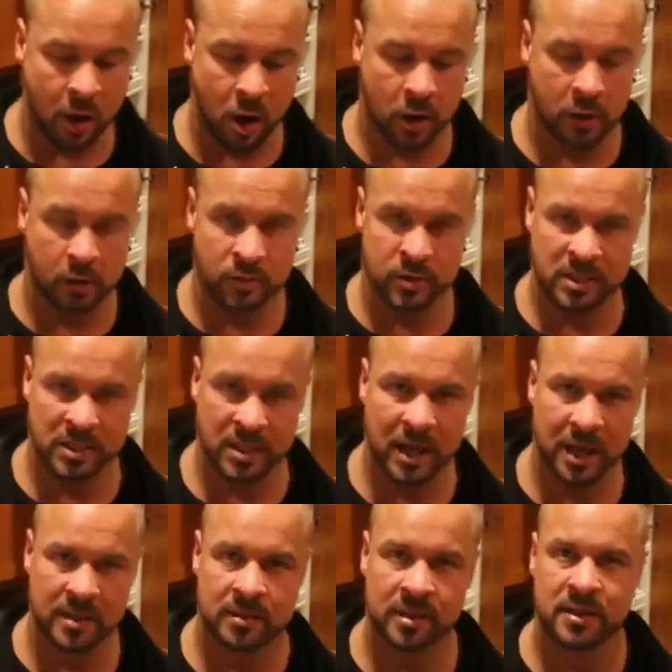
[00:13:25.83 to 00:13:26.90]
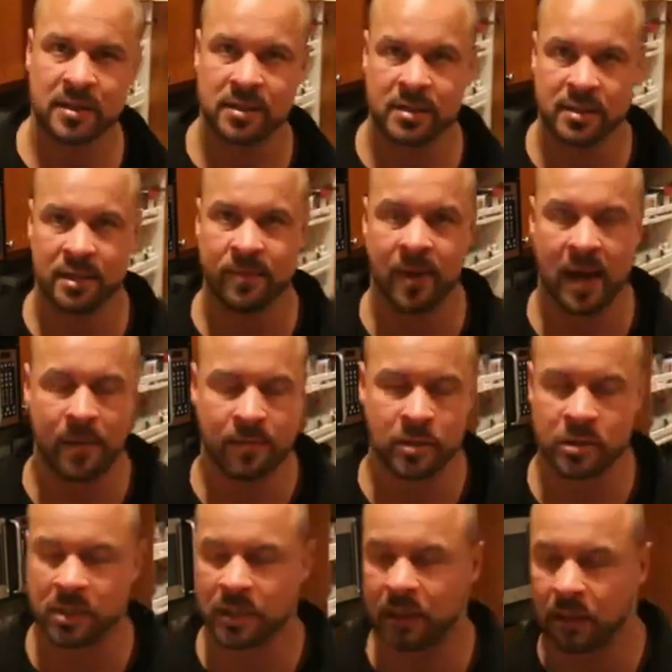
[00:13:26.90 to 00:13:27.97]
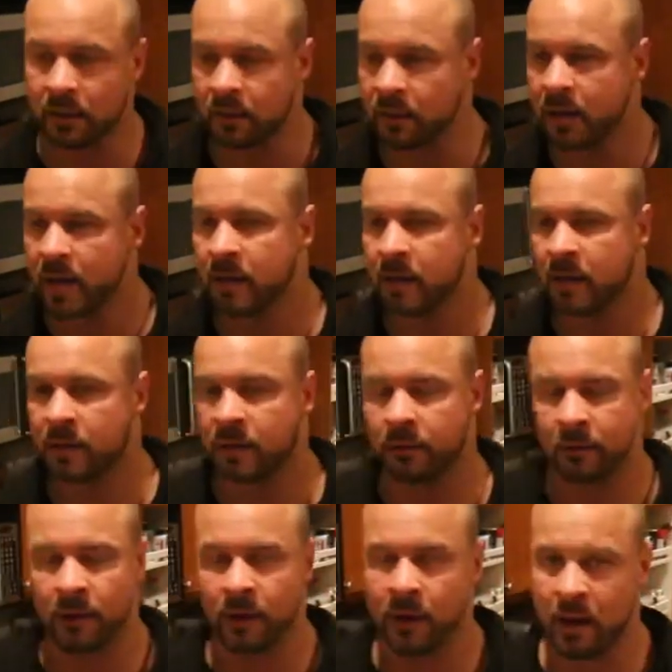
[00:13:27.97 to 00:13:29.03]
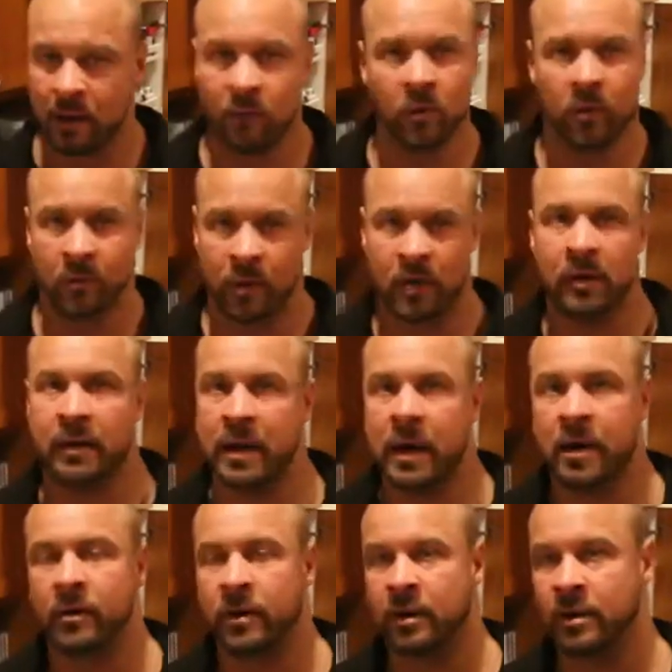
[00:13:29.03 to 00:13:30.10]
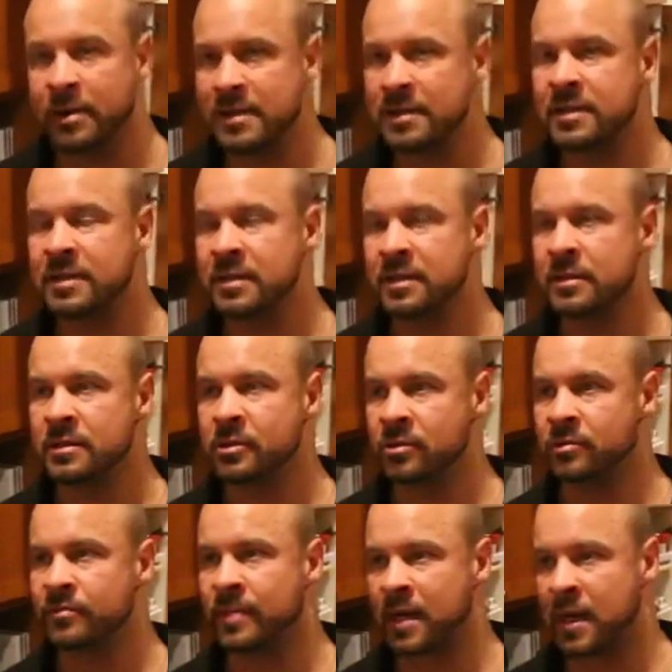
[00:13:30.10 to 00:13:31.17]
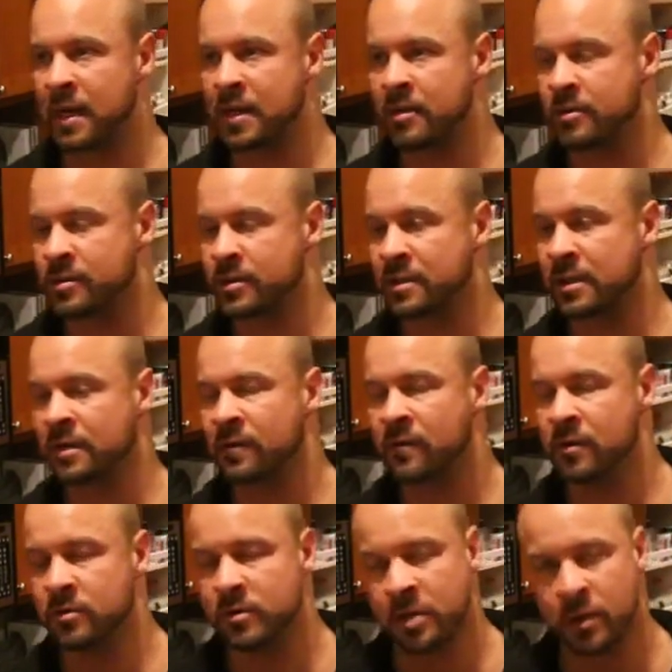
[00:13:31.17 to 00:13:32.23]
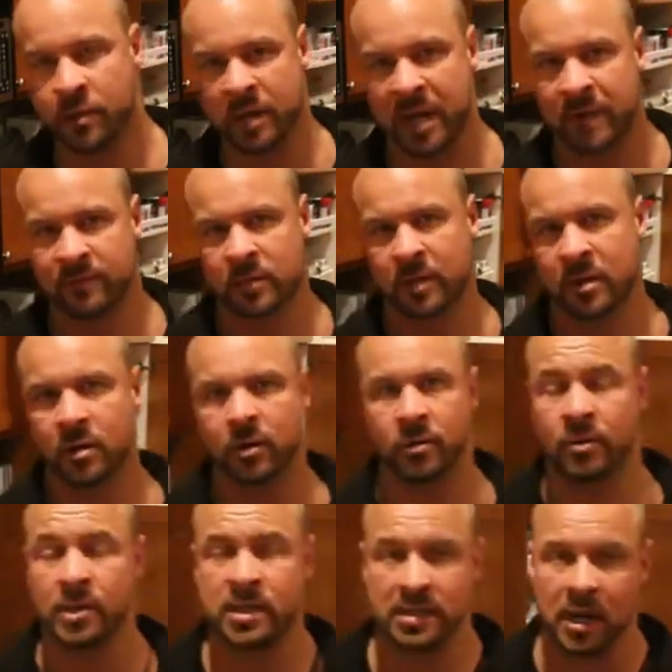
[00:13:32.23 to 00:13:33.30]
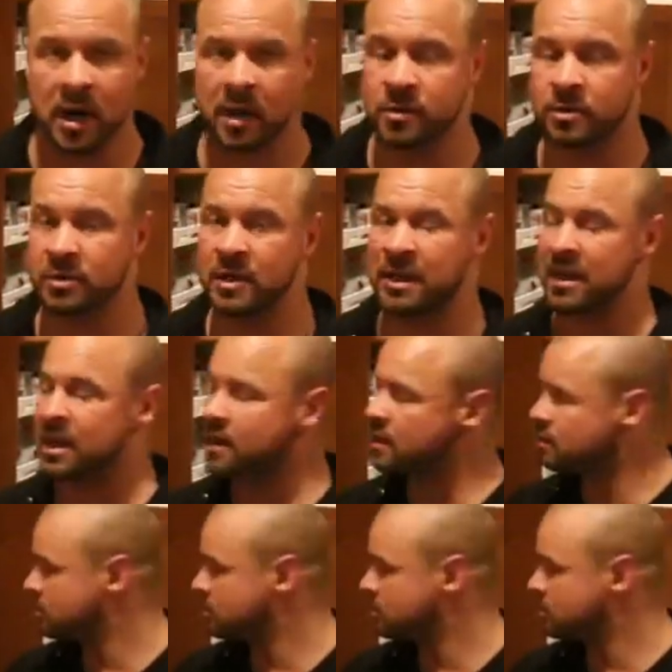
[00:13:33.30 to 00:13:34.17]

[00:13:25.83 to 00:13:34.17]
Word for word: auto set CPAP machine. They're everywhere now. They're easy to buy yourself. You don't have to go through a doctor to get it.